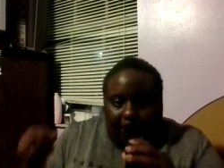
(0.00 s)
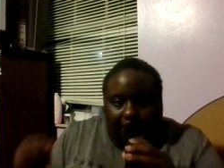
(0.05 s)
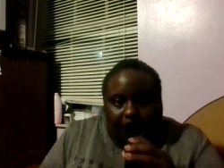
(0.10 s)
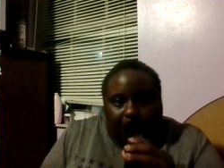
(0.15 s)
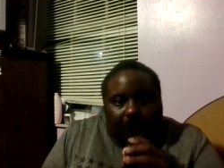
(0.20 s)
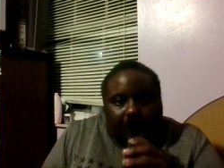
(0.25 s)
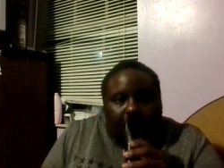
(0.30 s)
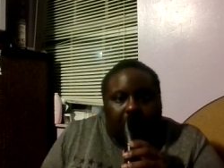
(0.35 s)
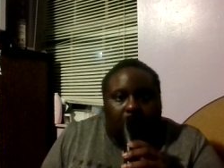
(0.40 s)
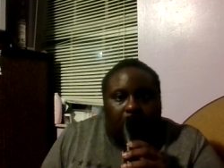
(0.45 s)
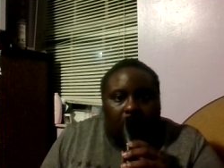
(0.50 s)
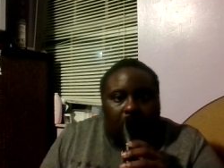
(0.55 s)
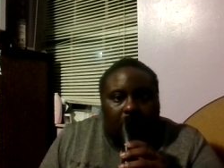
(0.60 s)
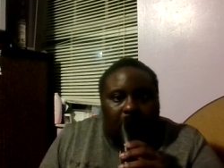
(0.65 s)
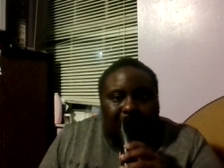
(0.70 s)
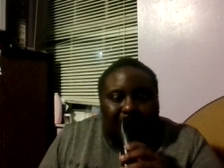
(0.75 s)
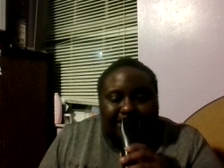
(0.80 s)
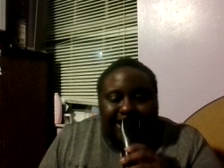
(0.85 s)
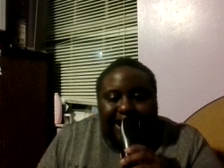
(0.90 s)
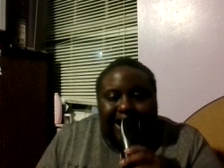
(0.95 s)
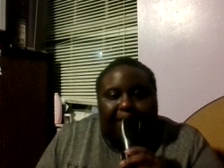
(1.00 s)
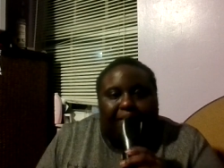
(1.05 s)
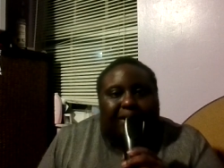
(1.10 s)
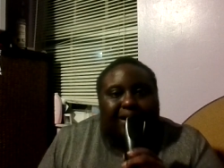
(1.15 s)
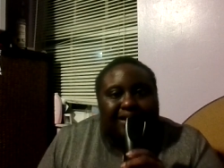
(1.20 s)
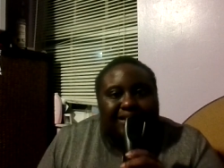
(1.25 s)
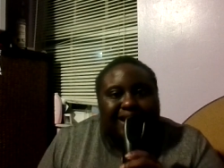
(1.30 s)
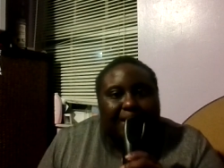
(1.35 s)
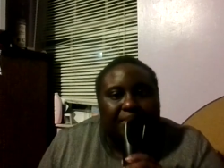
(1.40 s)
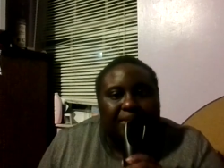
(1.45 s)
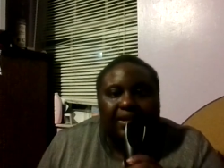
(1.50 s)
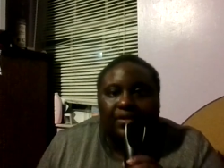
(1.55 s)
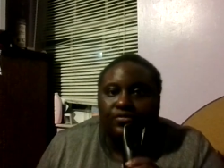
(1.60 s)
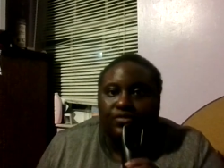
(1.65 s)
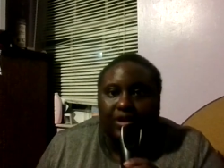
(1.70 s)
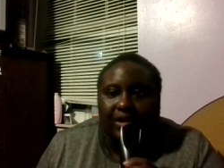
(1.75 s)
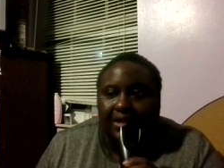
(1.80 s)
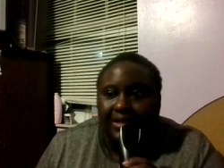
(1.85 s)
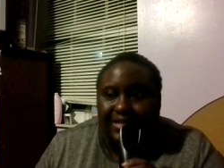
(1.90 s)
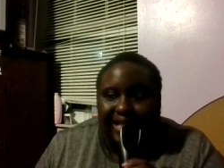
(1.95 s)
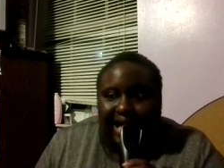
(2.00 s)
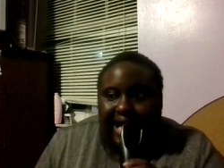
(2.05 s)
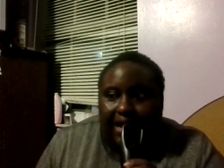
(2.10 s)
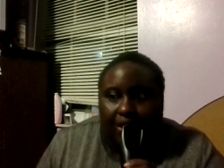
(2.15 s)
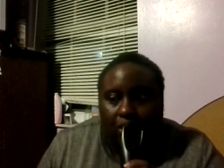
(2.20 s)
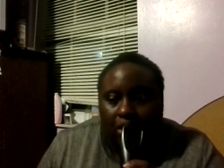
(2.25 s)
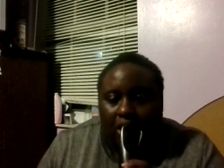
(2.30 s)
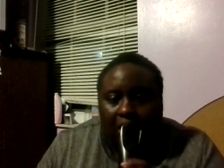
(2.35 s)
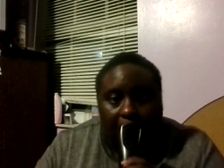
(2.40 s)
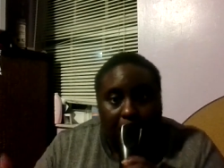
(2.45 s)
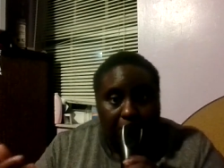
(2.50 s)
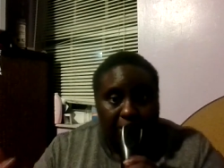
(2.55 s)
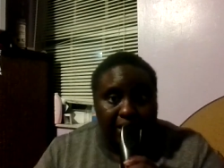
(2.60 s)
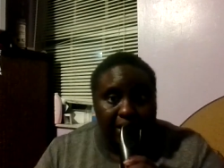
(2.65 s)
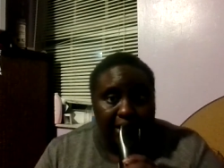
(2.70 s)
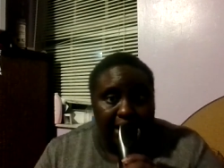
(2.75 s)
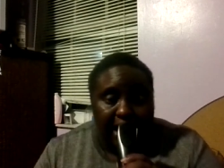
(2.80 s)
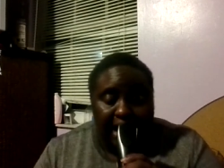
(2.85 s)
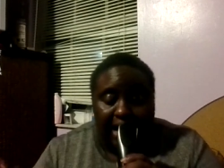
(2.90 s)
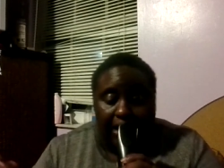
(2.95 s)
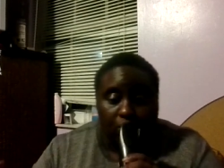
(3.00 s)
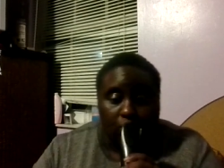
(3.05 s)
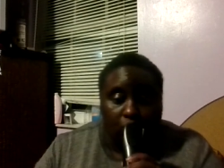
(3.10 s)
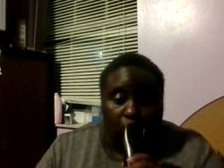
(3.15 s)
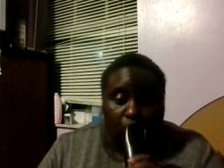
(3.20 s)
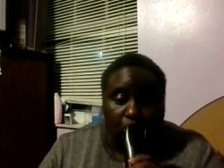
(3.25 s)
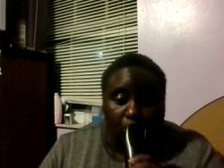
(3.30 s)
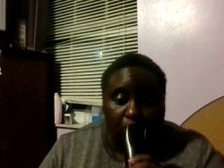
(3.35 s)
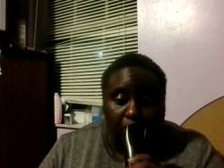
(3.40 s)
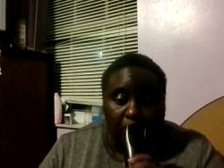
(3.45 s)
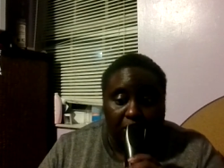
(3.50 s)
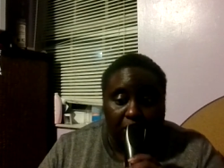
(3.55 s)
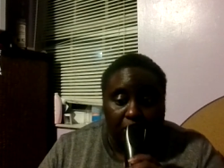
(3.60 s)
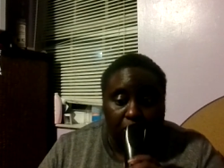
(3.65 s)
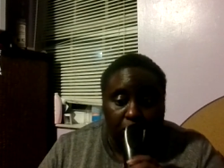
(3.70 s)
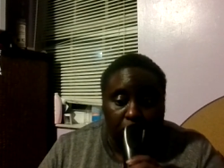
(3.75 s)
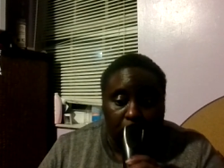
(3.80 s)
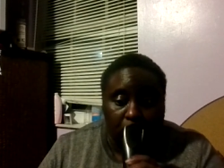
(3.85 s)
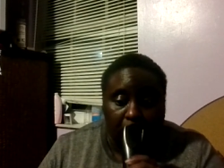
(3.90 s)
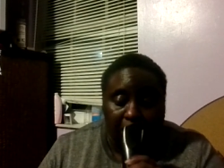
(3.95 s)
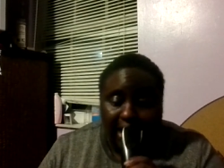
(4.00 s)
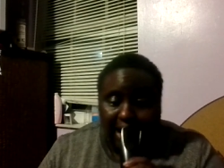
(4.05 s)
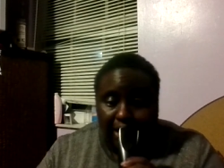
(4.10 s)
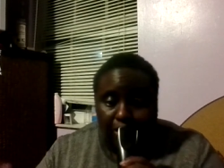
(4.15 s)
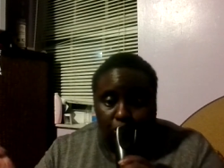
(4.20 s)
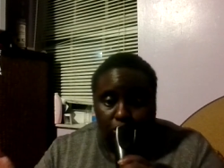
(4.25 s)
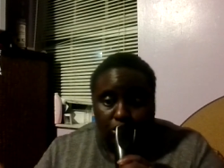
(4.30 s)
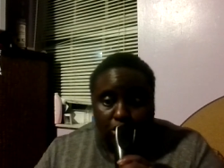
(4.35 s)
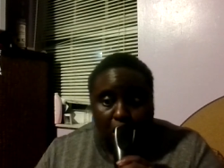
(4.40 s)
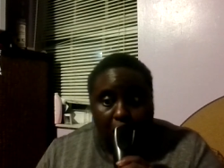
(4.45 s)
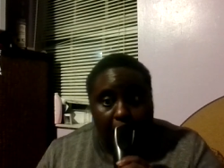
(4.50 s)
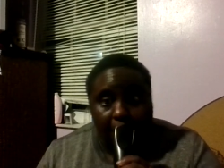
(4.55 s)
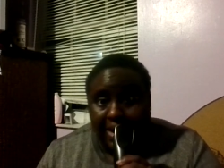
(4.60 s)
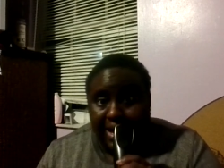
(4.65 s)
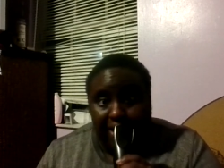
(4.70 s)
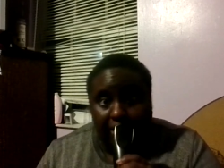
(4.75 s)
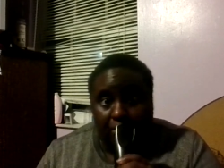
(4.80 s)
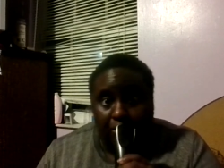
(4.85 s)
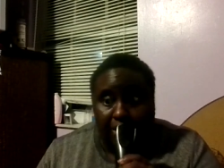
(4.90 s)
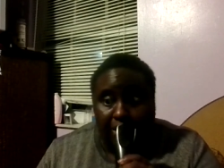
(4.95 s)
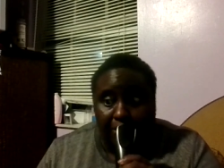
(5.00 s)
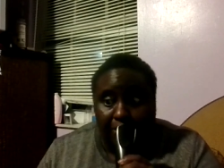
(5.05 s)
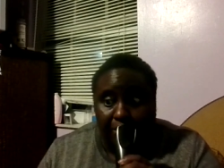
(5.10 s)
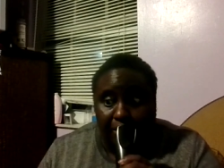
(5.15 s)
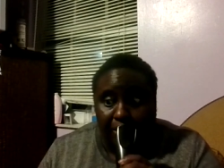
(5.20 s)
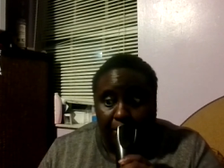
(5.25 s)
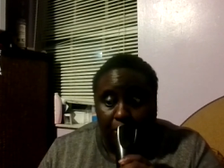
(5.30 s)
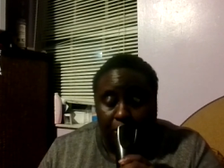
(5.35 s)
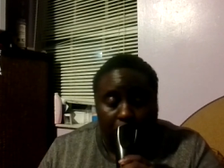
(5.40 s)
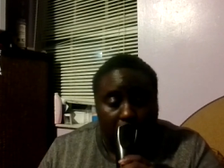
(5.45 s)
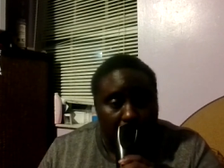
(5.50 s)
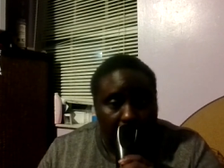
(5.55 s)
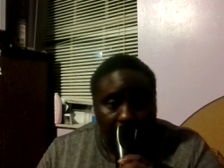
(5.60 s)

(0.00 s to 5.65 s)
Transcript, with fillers: you know that because i'm different because i don't me i don't hurt people i don't talk bad about people